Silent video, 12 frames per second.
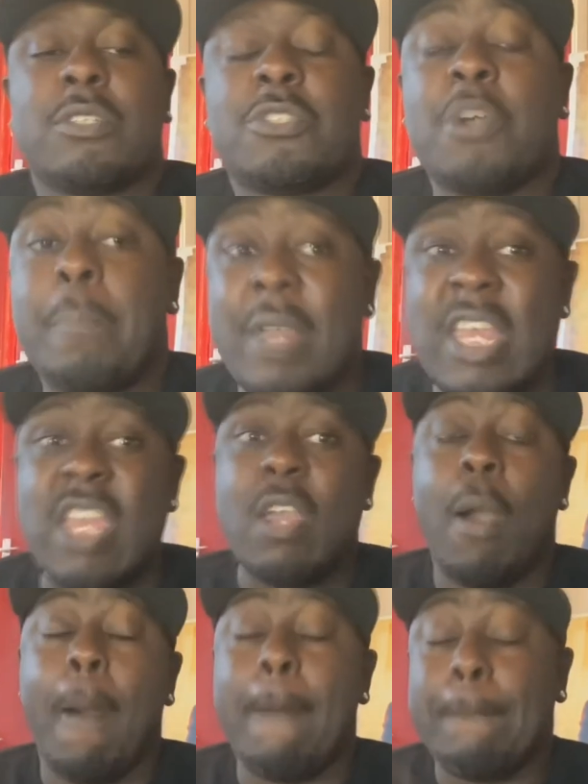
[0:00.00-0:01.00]
to be
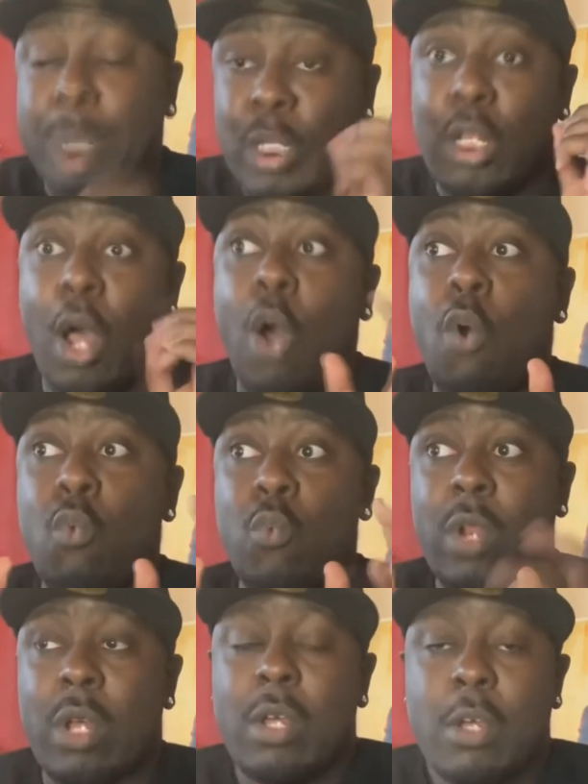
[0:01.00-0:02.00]

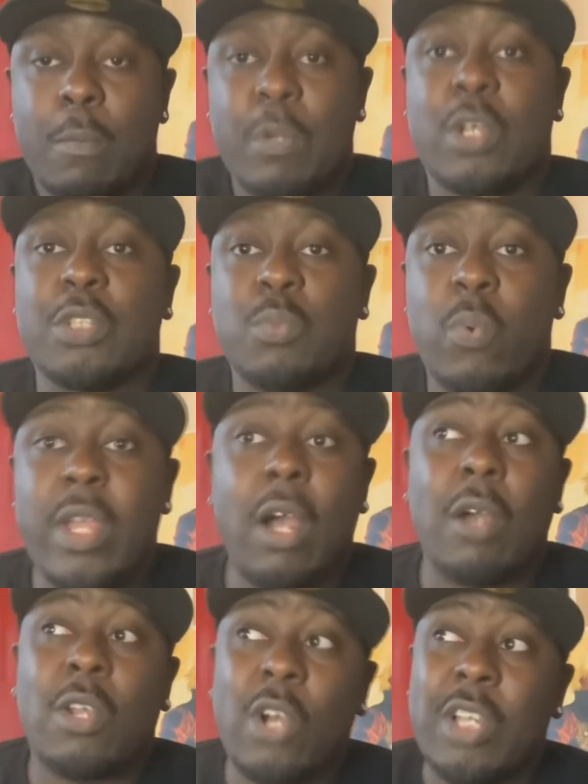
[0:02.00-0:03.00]
blown because we
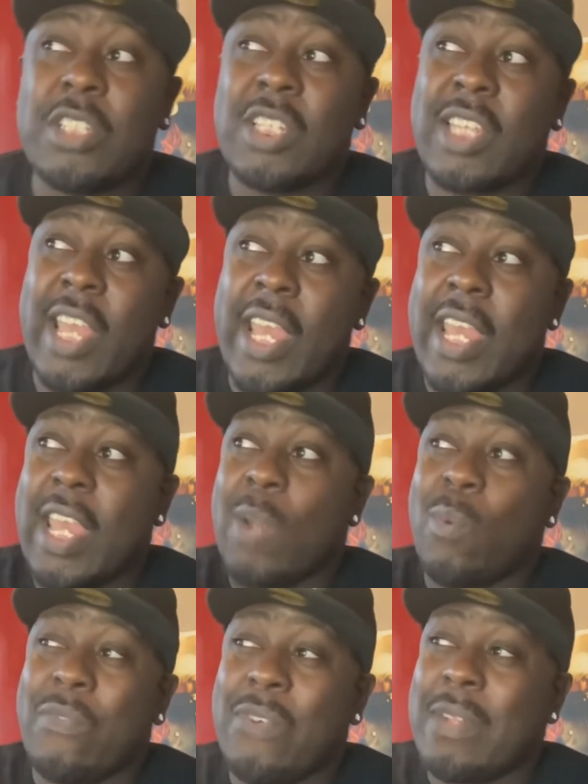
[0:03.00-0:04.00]
are going to get
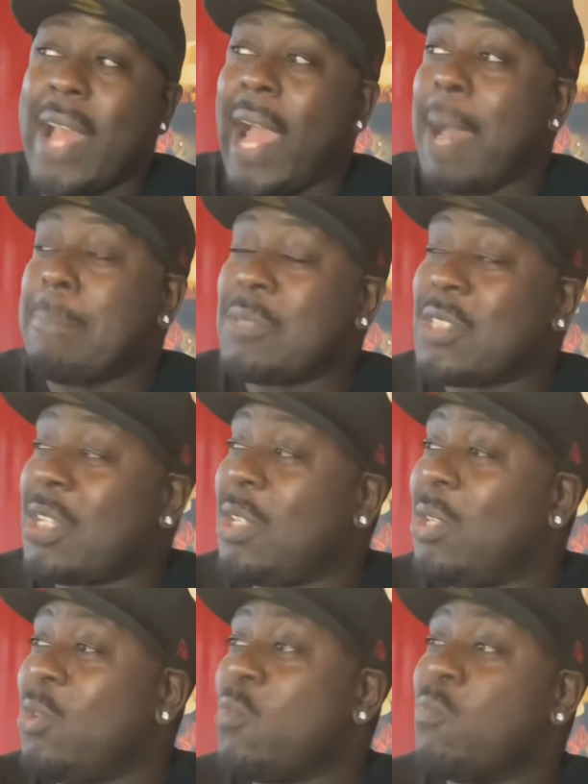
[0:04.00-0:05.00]
hit with an
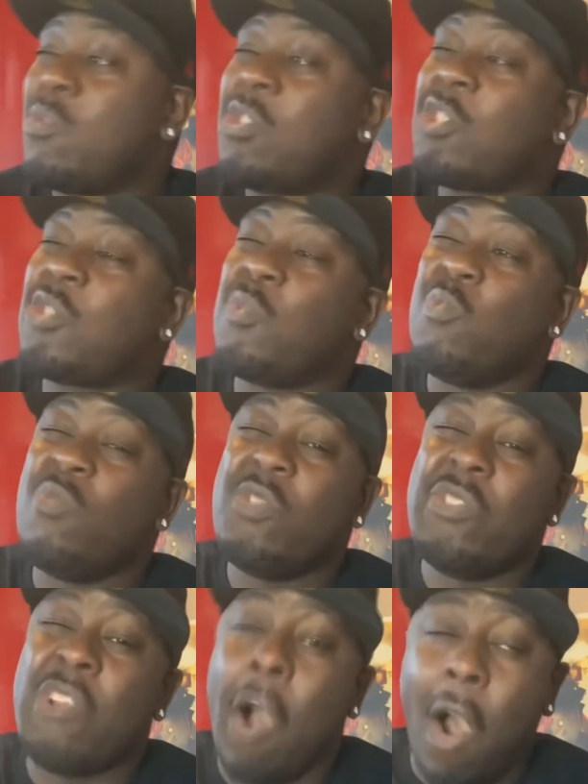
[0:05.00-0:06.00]
absolute
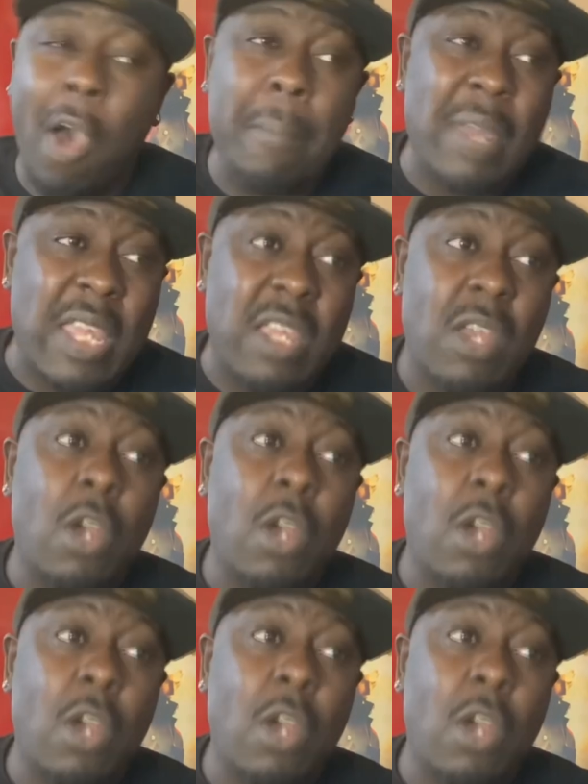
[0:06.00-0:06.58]
tsunami